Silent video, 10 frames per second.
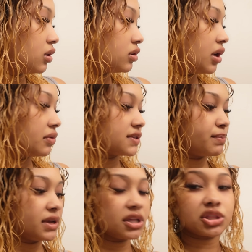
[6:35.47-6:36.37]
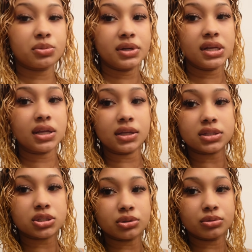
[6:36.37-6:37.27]
No, speed 3, heat
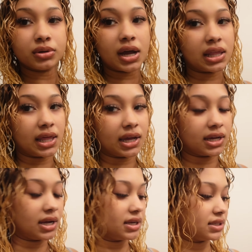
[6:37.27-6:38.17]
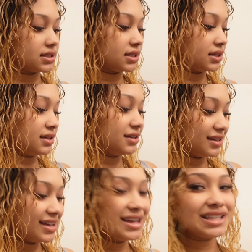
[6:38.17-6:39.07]
2. I lie, guys.
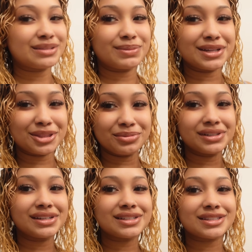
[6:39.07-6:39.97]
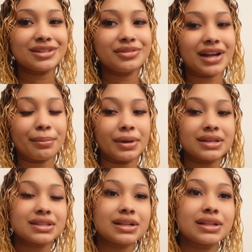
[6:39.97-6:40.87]
Speed 3, heat 2. And I'm
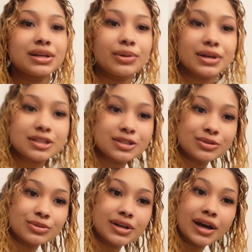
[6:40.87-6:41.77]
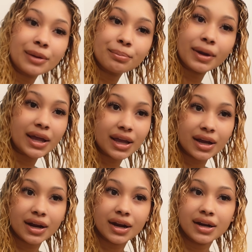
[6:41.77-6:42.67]
basically going to cut my
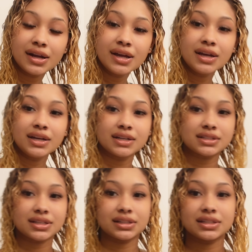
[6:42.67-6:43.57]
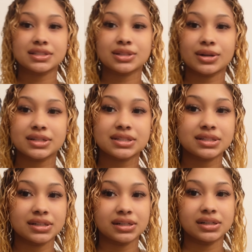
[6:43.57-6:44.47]
hair until it starts
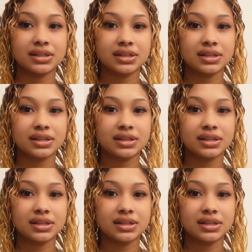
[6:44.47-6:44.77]
to